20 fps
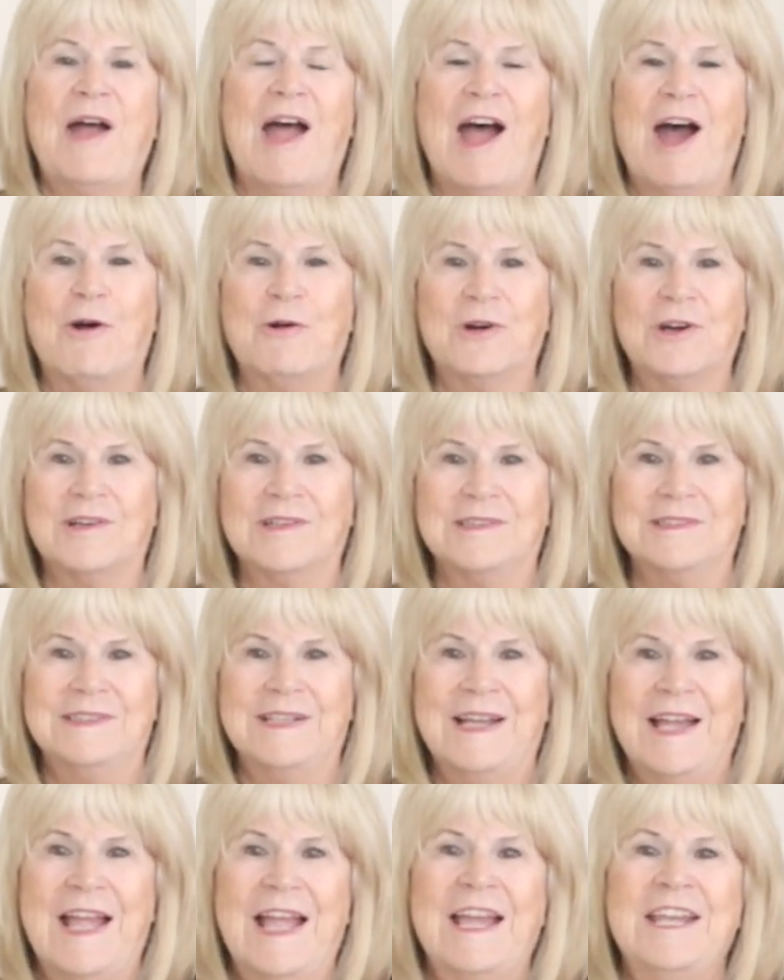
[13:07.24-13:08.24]
power.
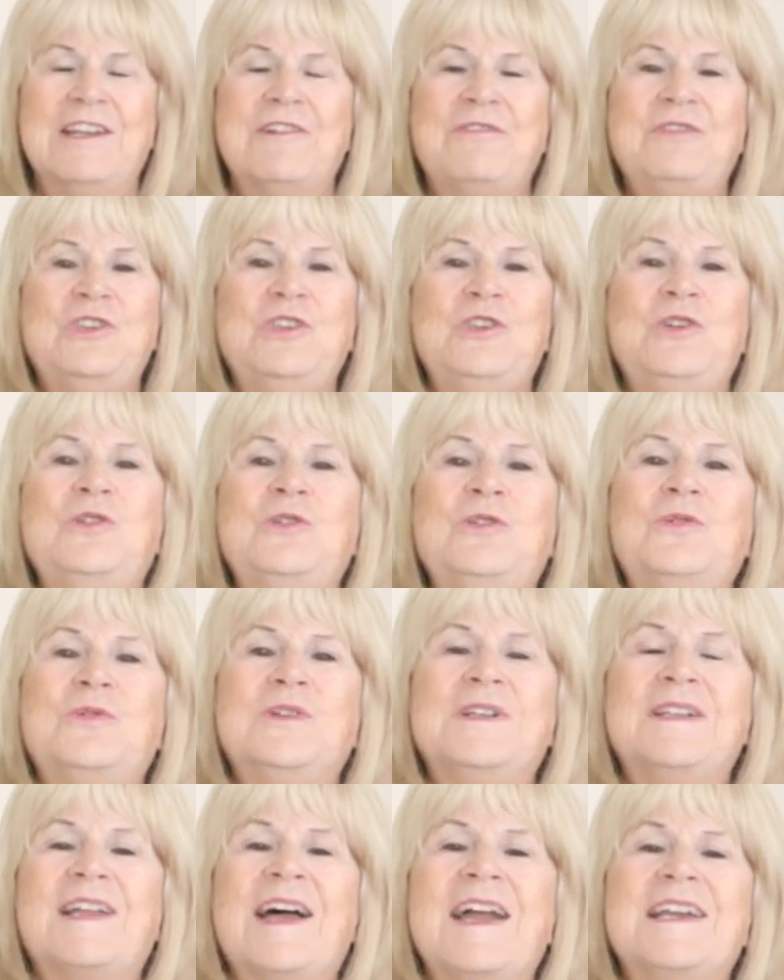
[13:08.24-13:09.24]
And if you
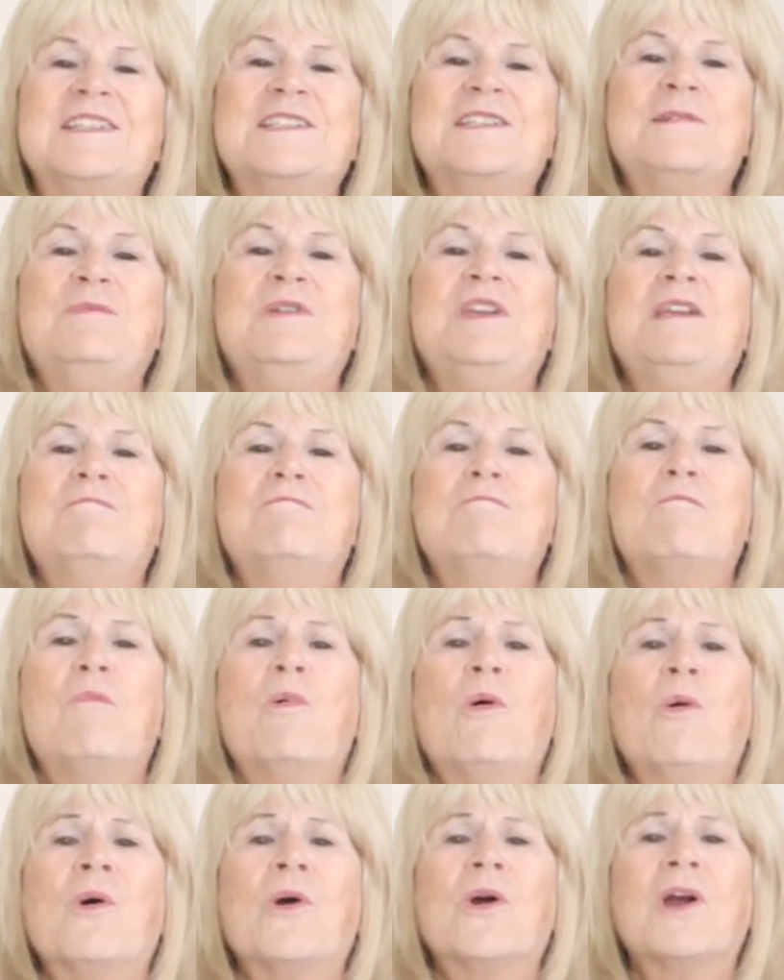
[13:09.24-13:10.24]
would like to be
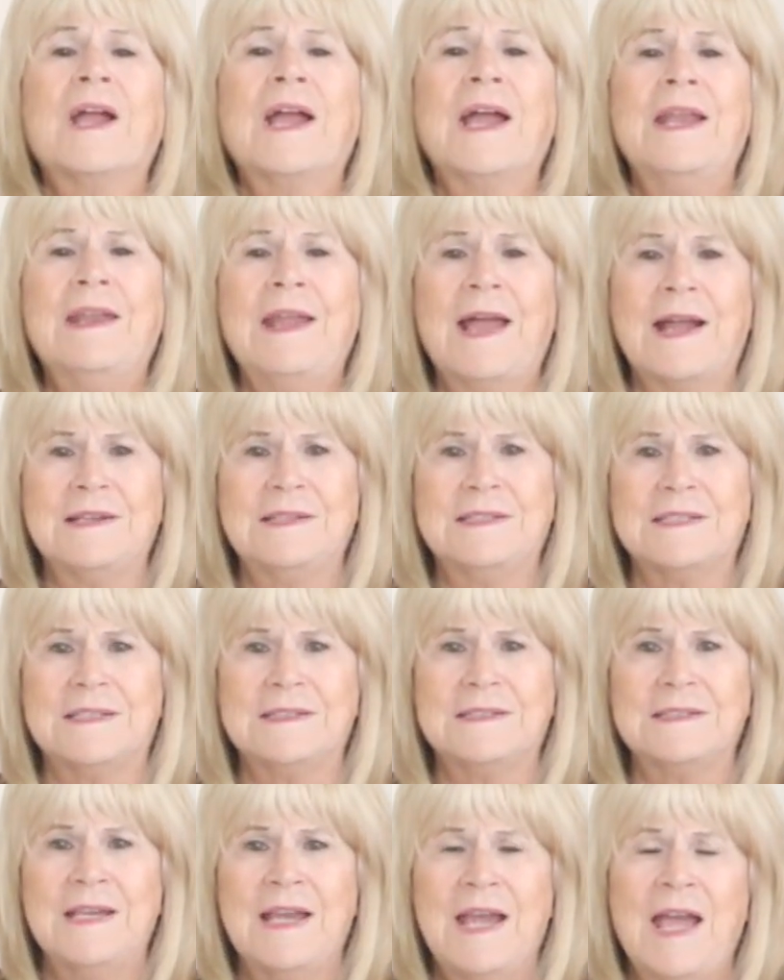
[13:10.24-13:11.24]
more
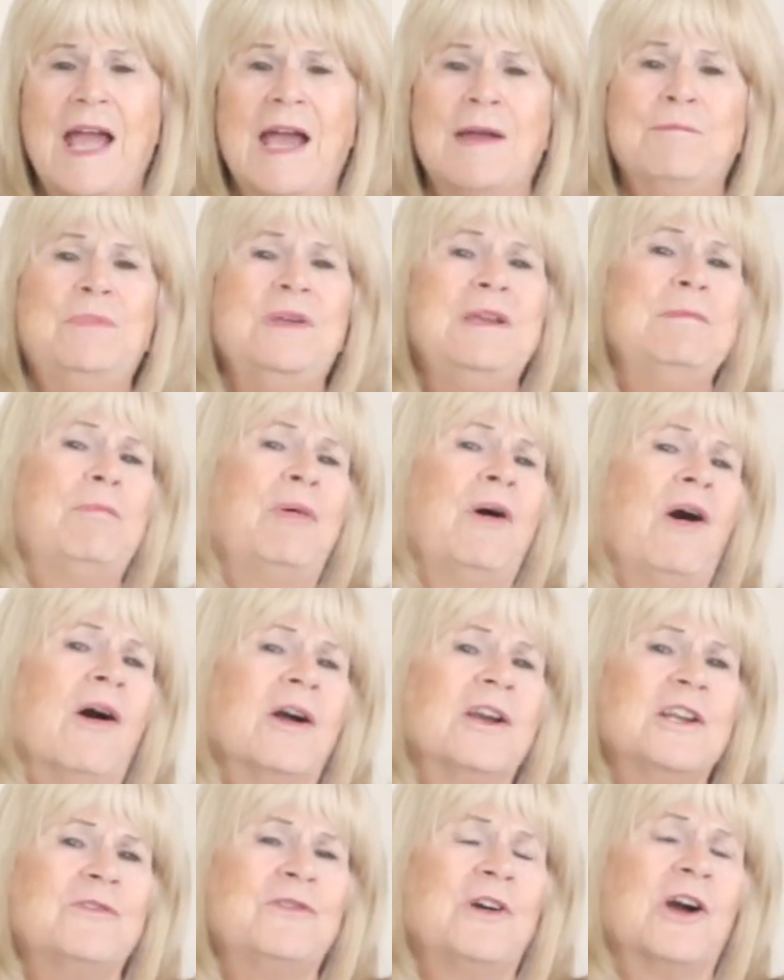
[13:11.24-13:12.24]
connected and be
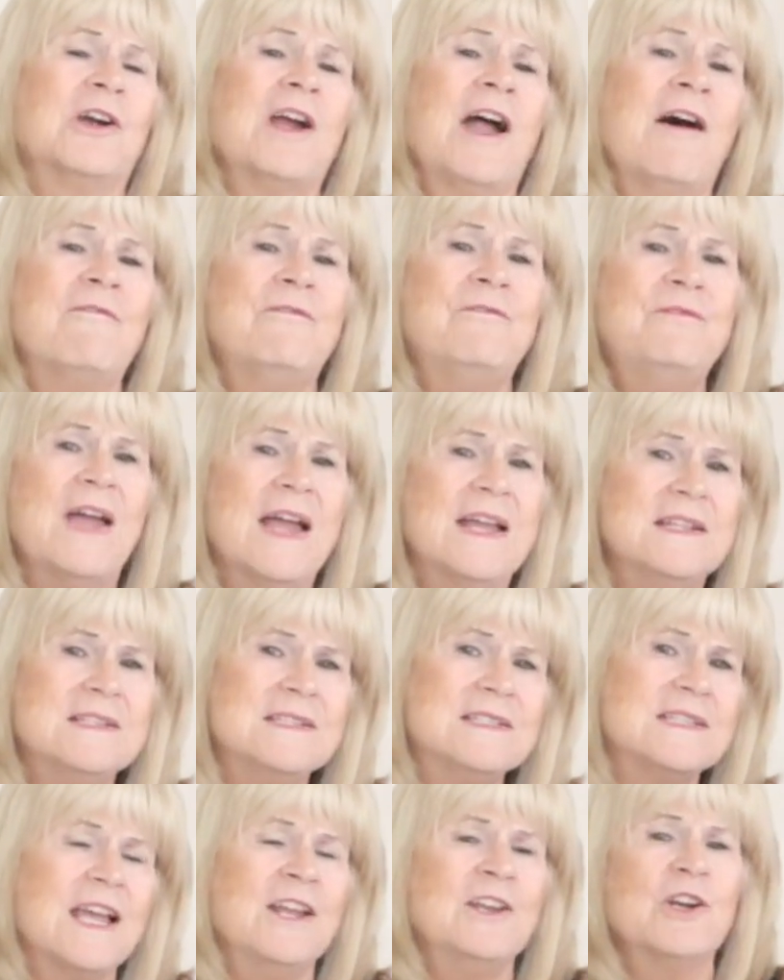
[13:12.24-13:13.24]
part of our
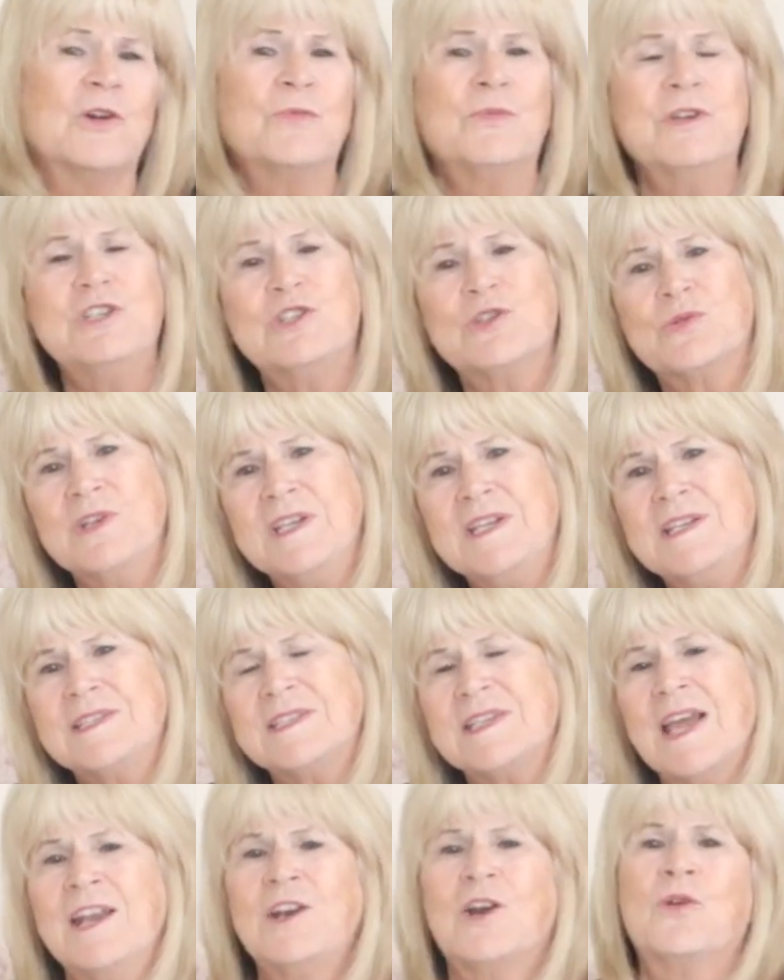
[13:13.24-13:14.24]
events and our
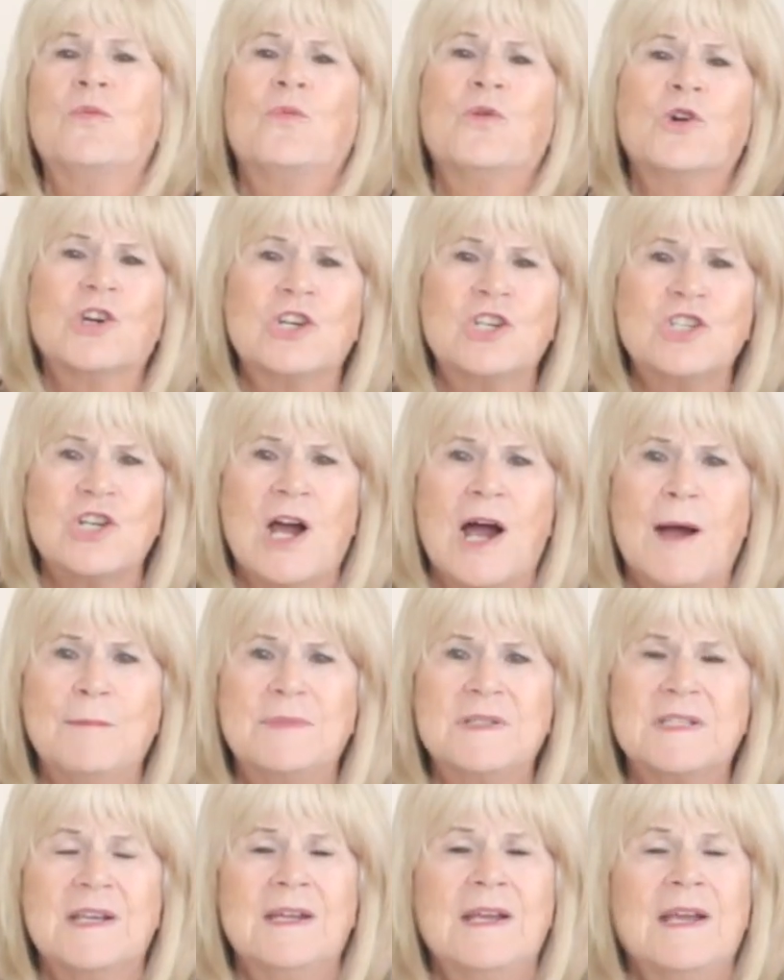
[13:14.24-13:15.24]
retreats and our
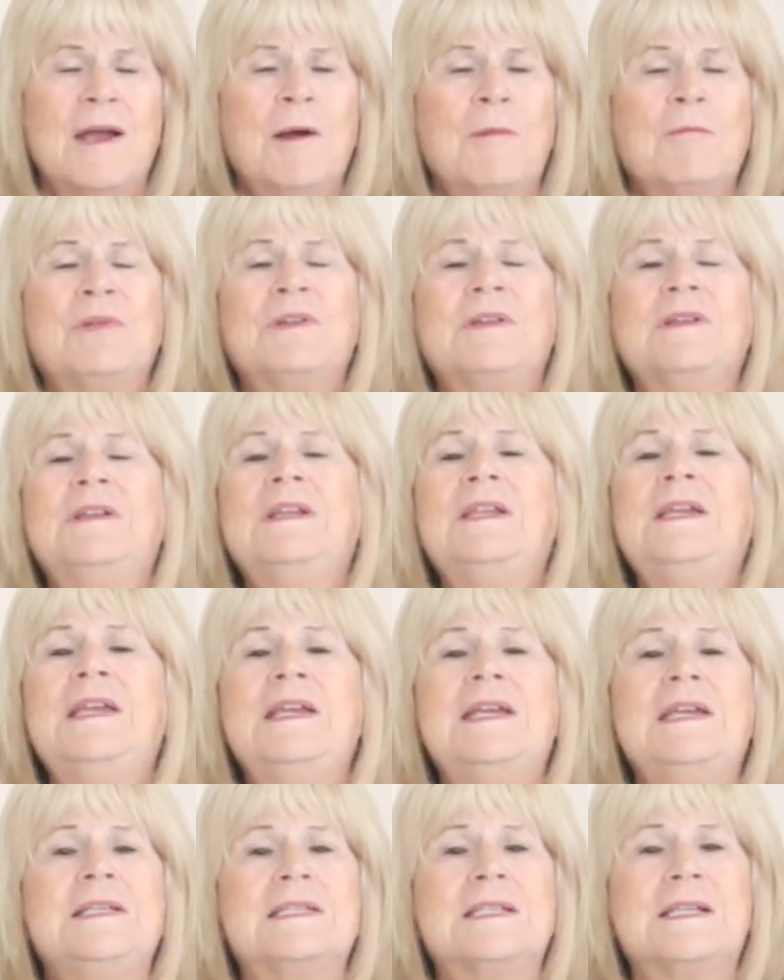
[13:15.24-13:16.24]
workshops,
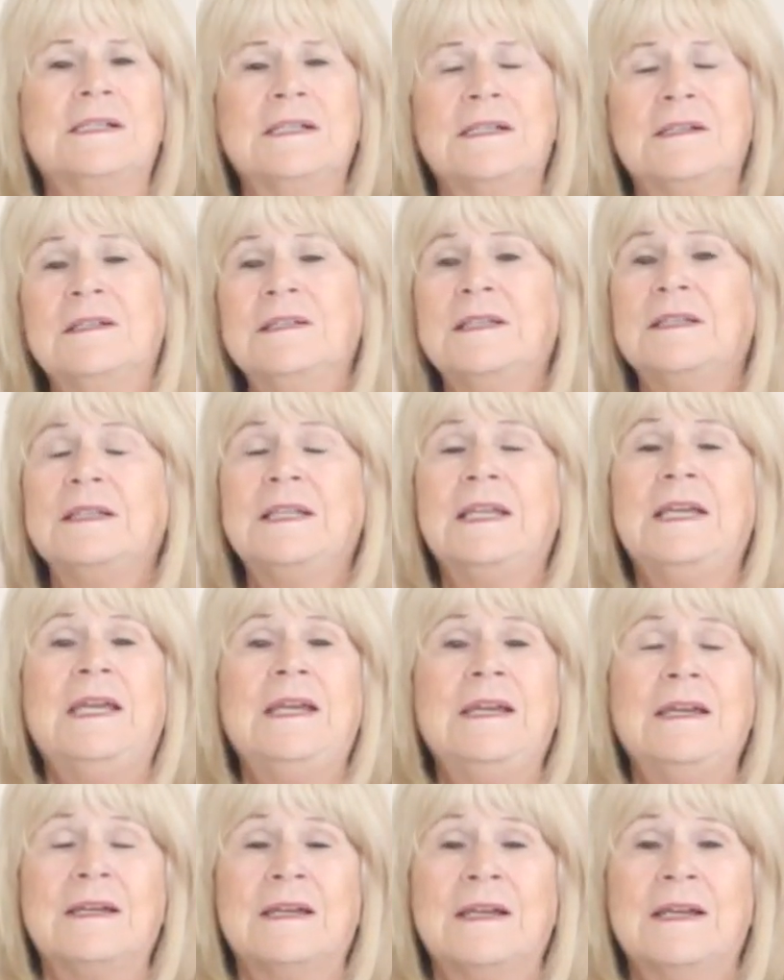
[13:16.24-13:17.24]
please click on the
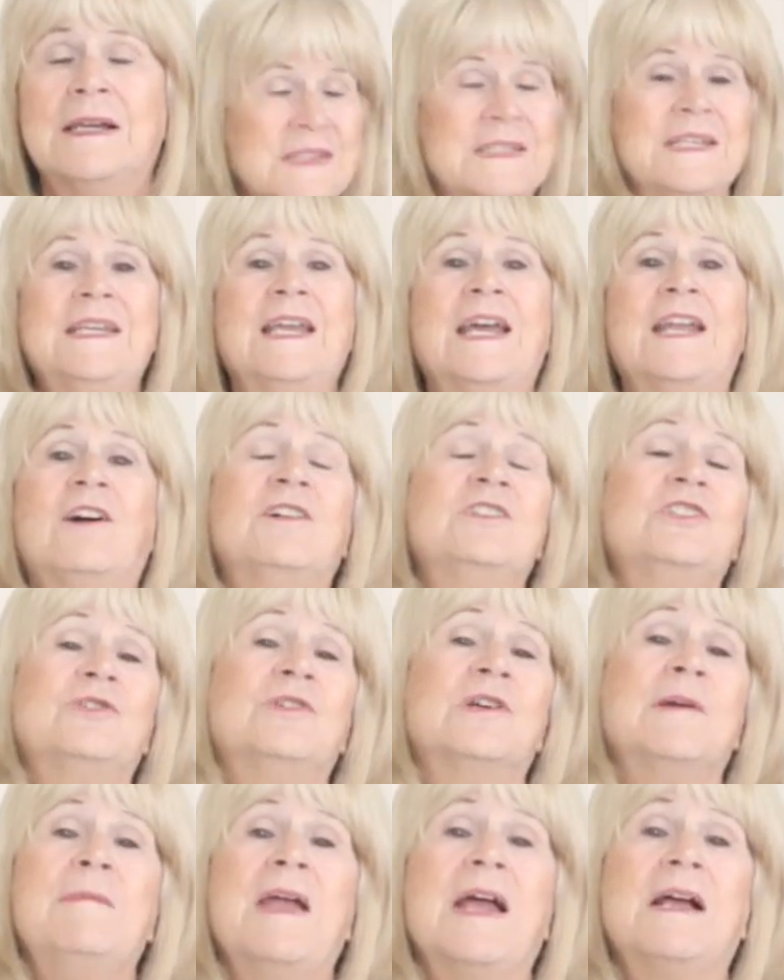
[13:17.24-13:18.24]
link to get onto
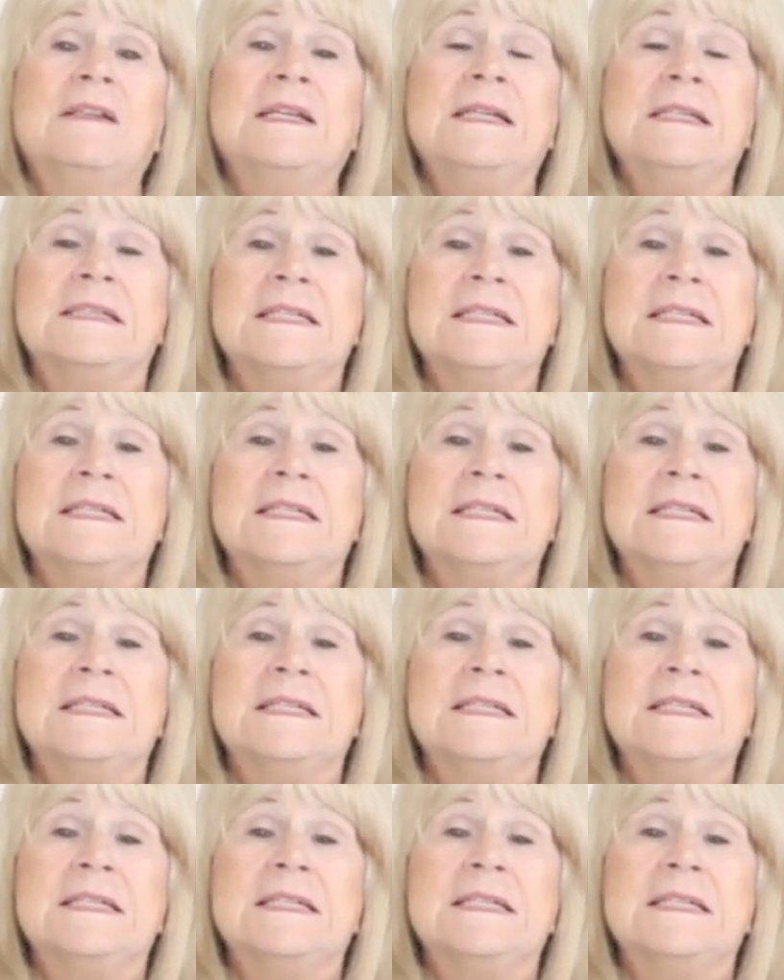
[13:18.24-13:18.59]
our mailing